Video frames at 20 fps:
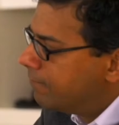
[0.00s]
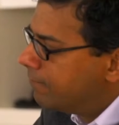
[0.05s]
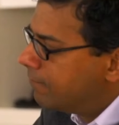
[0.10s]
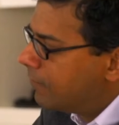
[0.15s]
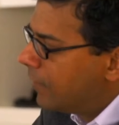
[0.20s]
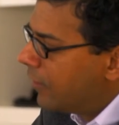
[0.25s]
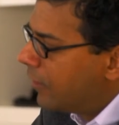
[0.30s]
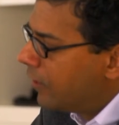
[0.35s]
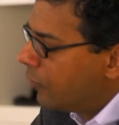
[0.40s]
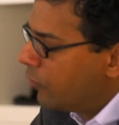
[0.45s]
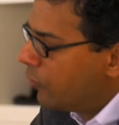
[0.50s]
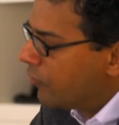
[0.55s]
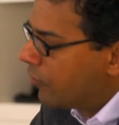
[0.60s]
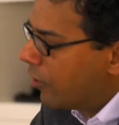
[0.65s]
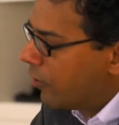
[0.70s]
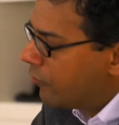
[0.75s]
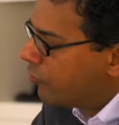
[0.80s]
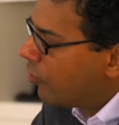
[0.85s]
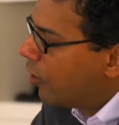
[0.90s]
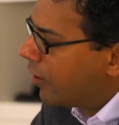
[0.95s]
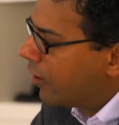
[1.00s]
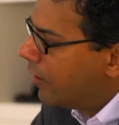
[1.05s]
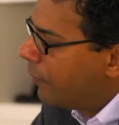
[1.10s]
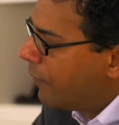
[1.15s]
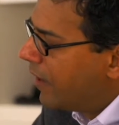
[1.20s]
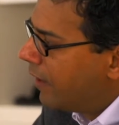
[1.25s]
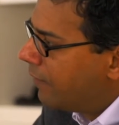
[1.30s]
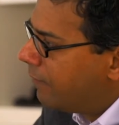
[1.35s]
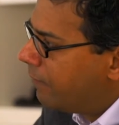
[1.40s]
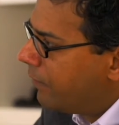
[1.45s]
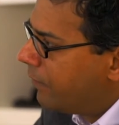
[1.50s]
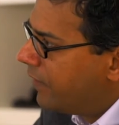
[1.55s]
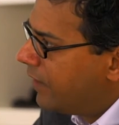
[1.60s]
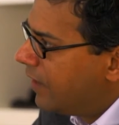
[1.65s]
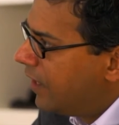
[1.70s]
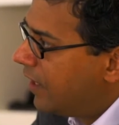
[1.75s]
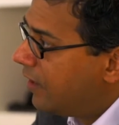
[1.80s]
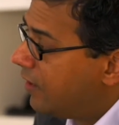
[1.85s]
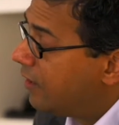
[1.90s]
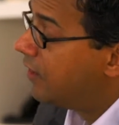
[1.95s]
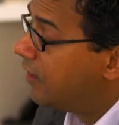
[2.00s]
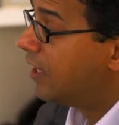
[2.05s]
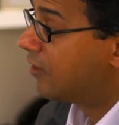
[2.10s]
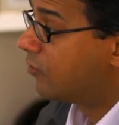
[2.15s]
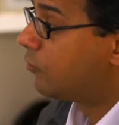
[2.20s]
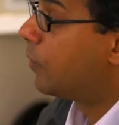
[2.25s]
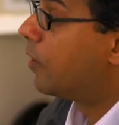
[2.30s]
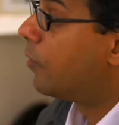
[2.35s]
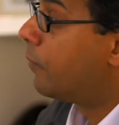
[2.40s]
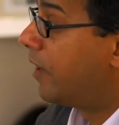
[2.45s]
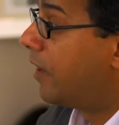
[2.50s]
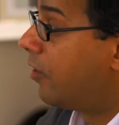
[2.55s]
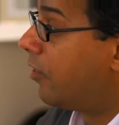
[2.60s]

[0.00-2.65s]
I think we started talking about the experimental